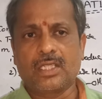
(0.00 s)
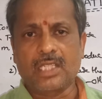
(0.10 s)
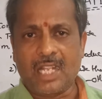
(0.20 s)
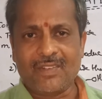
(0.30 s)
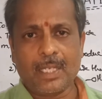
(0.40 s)

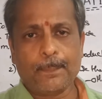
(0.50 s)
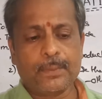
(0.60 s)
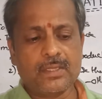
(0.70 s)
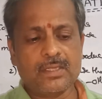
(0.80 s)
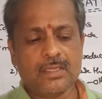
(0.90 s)

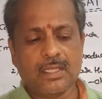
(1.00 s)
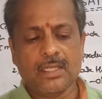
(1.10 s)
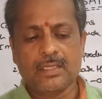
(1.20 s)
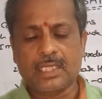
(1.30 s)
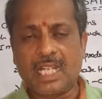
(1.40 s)
developed,
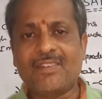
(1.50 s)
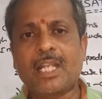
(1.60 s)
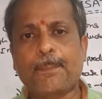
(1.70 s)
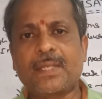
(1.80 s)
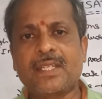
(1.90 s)

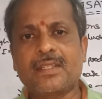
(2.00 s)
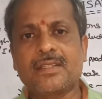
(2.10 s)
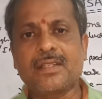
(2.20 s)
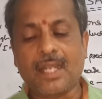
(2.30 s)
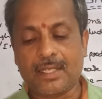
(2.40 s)
developing,
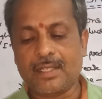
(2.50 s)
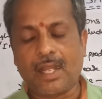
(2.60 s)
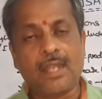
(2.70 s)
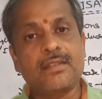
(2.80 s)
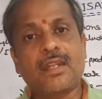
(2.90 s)
and
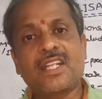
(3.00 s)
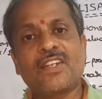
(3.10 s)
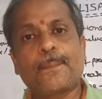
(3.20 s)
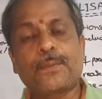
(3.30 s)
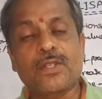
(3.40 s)

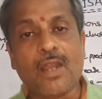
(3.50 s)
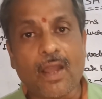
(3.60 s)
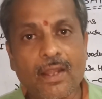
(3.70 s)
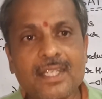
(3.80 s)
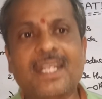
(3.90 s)
underdeveloped
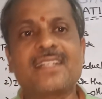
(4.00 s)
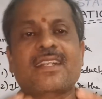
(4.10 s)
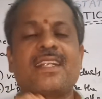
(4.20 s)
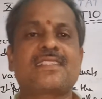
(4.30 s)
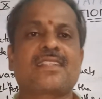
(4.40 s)
all
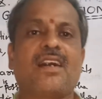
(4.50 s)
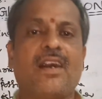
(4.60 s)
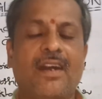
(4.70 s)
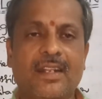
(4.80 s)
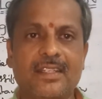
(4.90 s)
countries
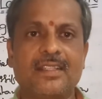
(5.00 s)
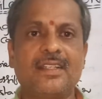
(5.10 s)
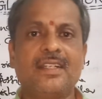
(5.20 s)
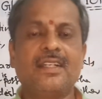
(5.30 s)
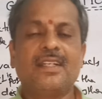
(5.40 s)
are
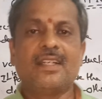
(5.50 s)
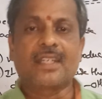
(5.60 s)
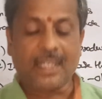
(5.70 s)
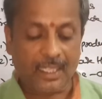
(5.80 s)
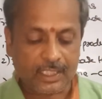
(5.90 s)

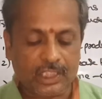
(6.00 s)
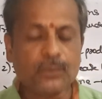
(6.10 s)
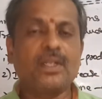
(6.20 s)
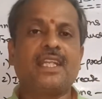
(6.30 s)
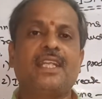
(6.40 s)

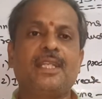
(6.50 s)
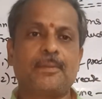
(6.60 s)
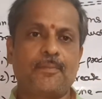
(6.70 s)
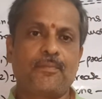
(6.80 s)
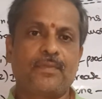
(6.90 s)

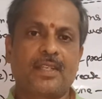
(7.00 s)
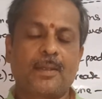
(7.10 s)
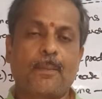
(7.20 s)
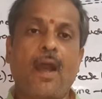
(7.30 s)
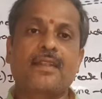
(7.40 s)
collectively
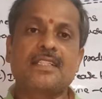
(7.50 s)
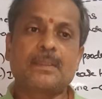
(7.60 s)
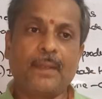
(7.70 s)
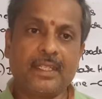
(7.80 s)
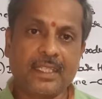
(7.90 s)

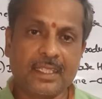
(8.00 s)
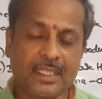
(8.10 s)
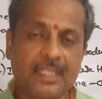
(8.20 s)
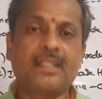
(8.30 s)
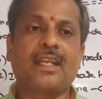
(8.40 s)
participating
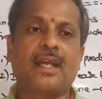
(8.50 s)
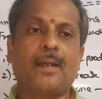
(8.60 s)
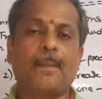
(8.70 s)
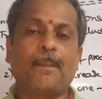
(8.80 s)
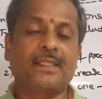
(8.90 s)
in
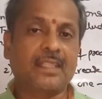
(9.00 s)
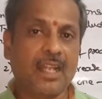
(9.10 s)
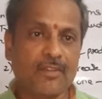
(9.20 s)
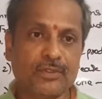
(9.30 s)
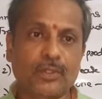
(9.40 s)
the method
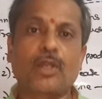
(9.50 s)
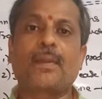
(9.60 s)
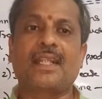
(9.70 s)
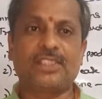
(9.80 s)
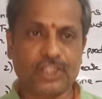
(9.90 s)
of
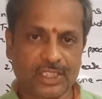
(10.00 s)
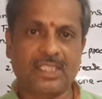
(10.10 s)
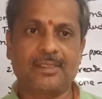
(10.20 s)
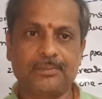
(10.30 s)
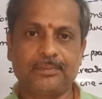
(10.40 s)
globalization.
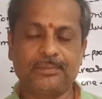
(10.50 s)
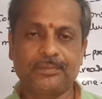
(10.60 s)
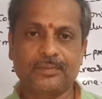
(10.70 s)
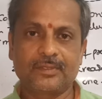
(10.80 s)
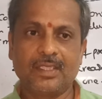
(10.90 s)

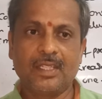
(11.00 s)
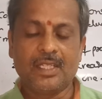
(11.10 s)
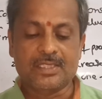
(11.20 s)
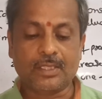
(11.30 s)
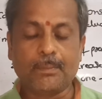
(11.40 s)

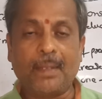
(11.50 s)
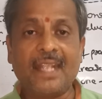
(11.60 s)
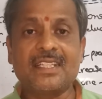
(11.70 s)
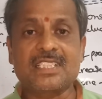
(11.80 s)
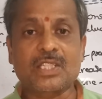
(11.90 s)
So,
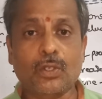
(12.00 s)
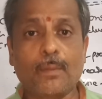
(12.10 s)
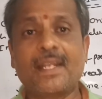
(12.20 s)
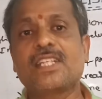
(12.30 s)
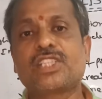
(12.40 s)
by this
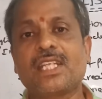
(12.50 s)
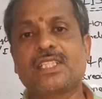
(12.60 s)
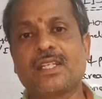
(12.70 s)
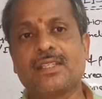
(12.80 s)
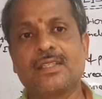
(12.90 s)

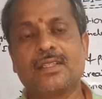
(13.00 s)
globalization,